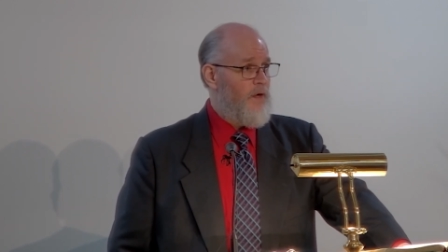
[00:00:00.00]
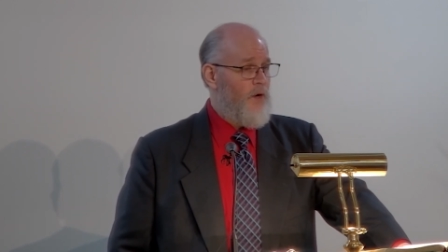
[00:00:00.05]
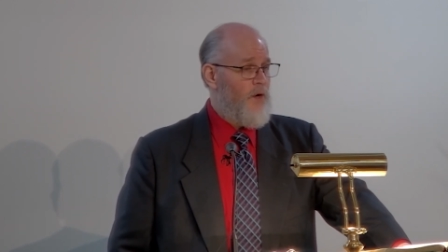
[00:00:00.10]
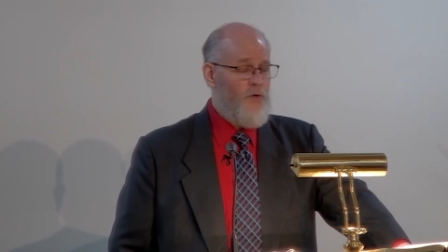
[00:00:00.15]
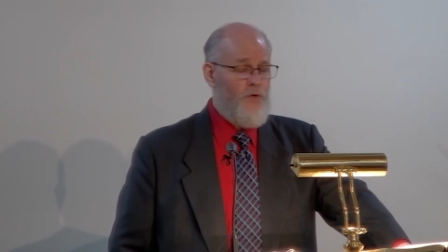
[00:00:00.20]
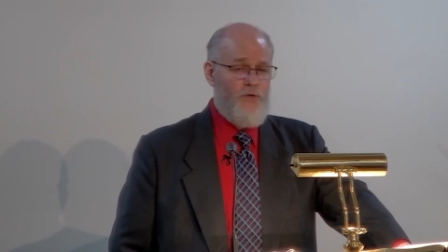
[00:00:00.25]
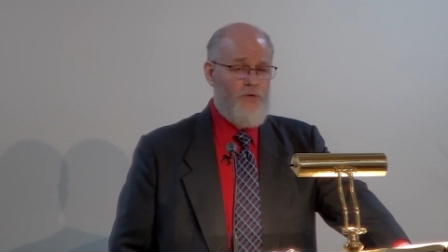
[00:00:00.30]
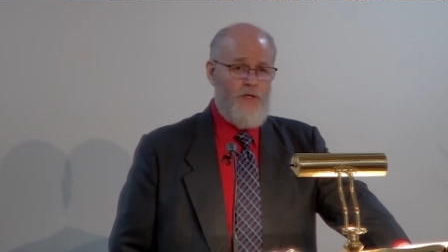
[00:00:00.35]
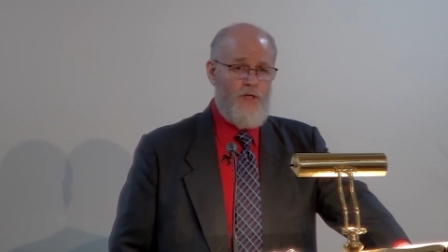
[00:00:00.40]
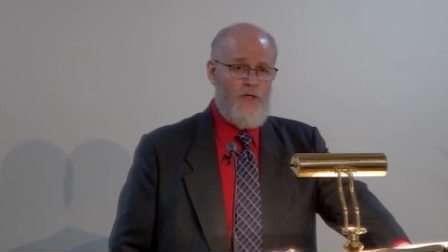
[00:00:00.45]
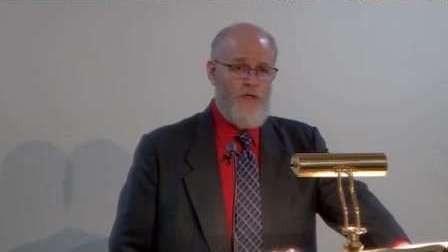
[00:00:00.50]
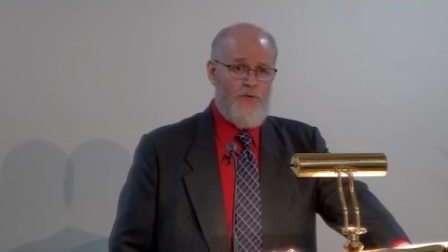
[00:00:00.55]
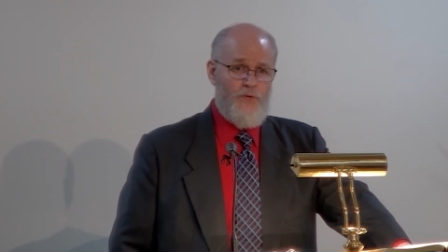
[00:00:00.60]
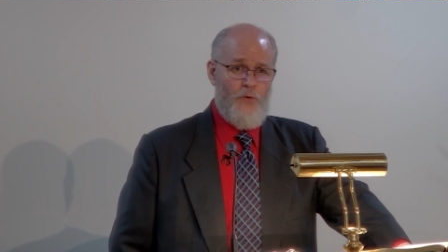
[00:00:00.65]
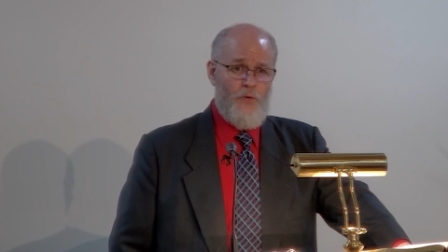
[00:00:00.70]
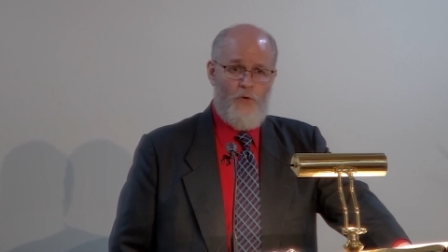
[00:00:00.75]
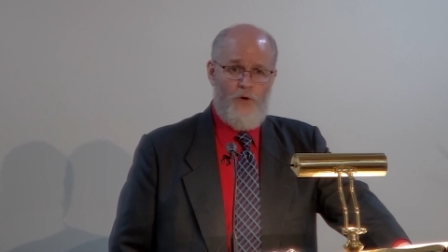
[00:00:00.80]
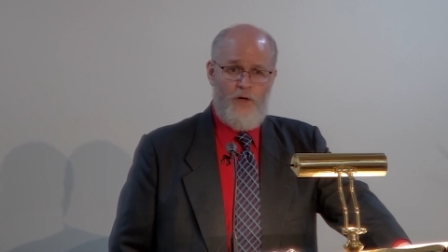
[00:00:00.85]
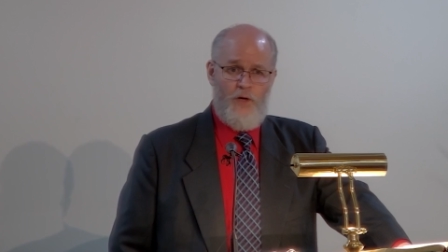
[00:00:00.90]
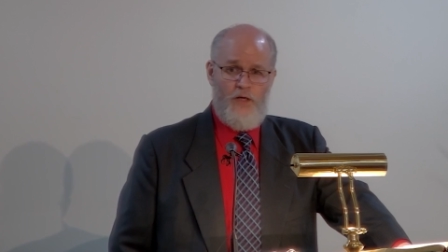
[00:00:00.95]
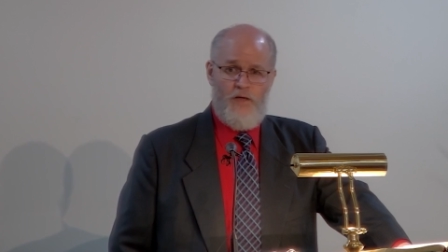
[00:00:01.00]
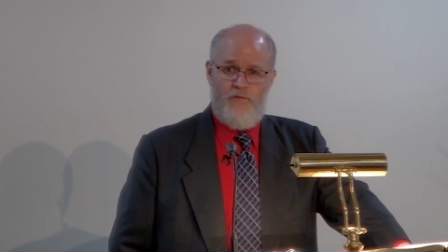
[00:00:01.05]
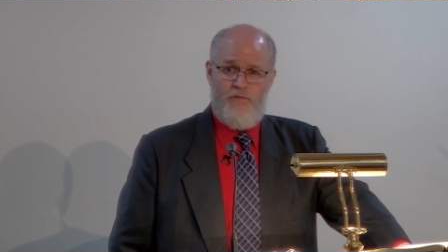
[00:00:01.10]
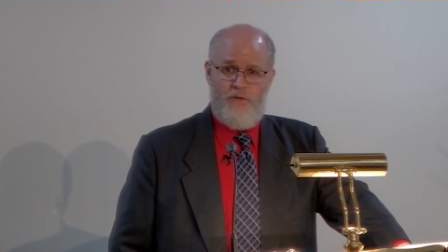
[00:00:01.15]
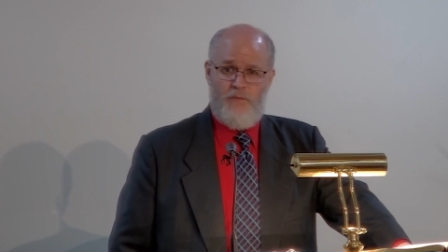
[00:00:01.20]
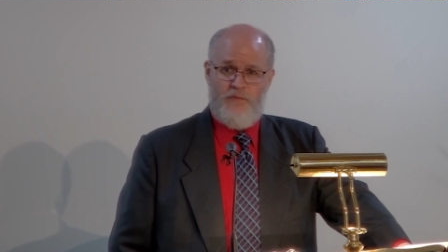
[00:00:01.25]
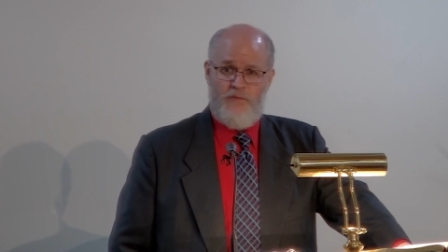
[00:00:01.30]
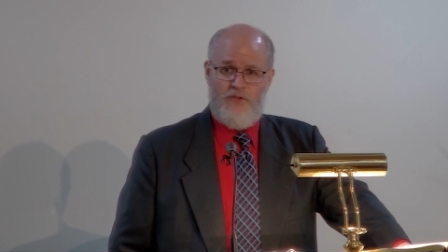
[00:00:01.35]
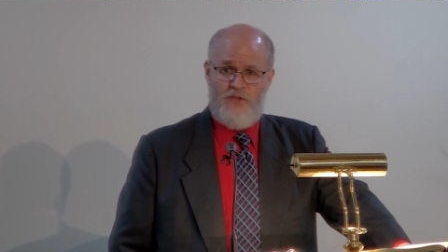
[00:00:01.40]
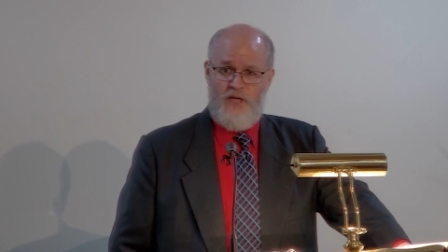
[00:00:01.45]
under the authority of
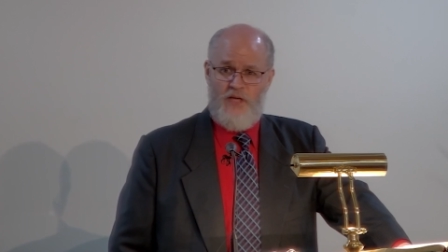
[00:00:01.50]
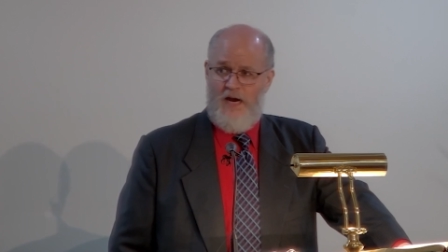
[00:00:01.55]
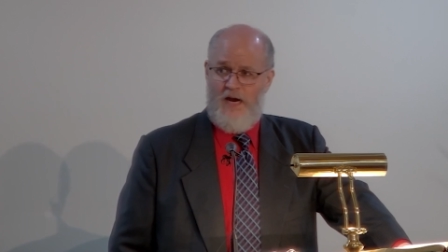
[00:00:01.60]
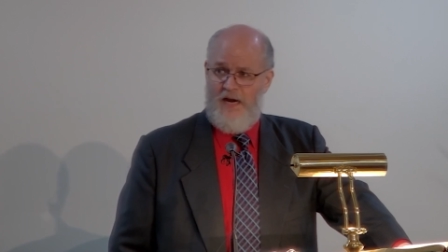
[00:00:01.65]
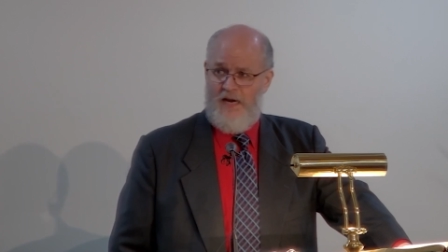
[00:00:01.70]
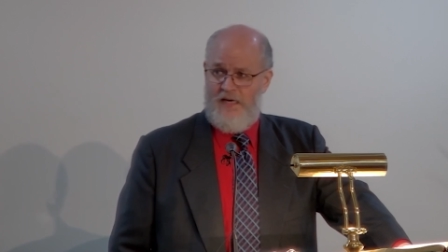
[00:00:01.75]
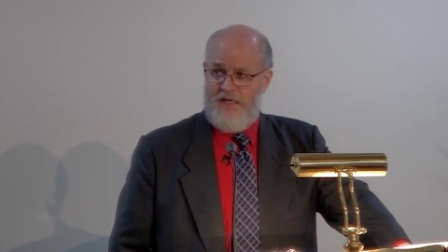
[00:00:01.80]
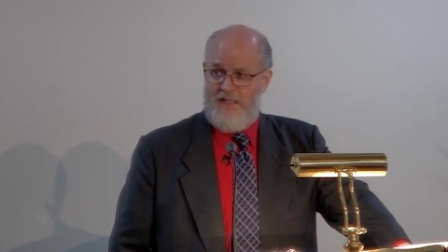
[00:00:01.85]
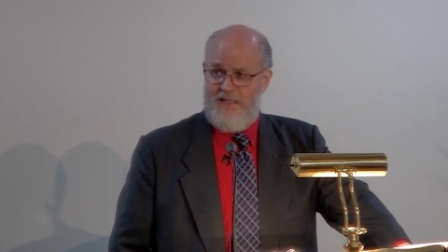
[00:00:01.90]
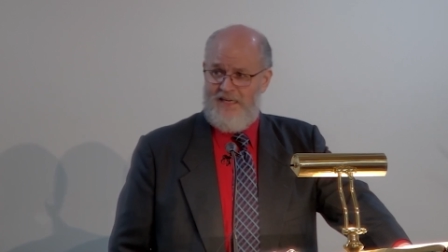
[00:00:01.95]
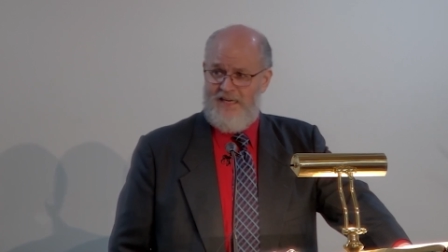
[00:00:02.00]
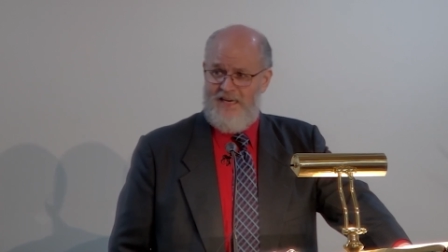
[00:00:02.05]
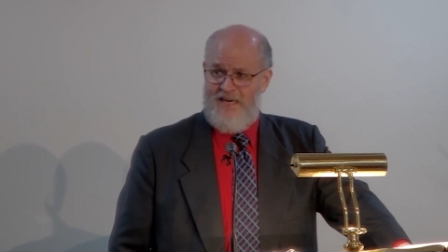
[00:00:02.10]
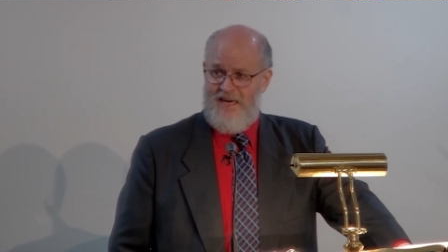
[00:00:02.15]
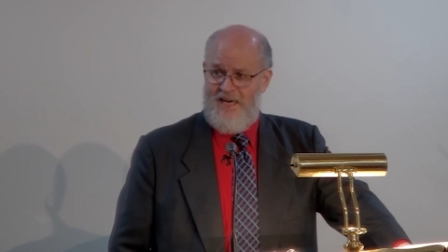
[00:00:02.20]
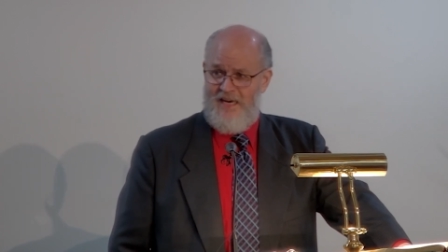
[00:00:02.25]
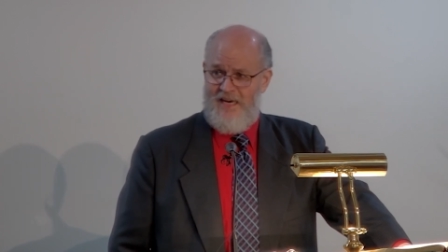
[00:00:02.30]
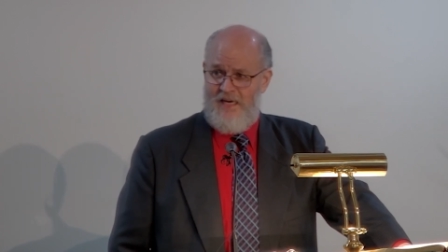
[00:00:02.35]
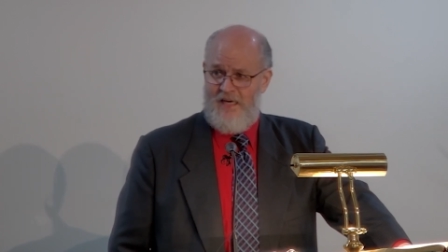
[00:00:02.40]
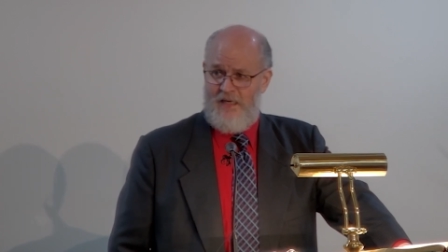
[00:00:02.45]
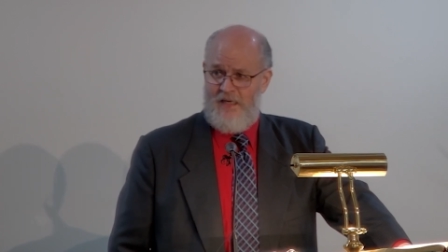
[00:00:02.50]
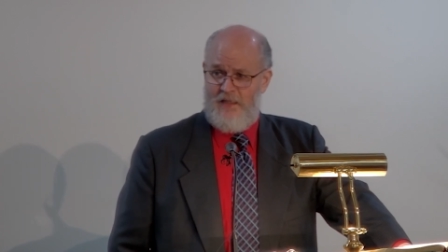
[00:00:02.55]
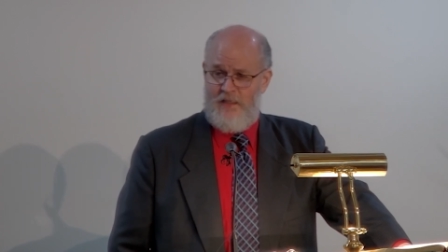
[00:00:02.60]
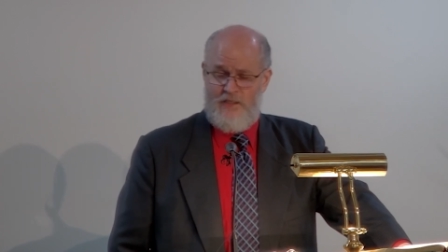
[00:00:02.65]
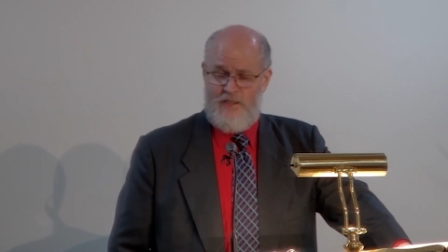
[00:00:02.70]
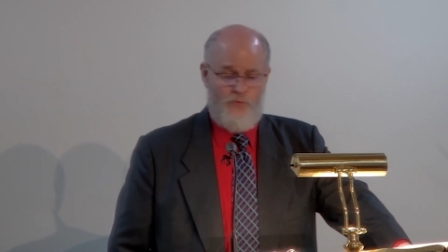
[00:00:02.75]
the Messiah, the King,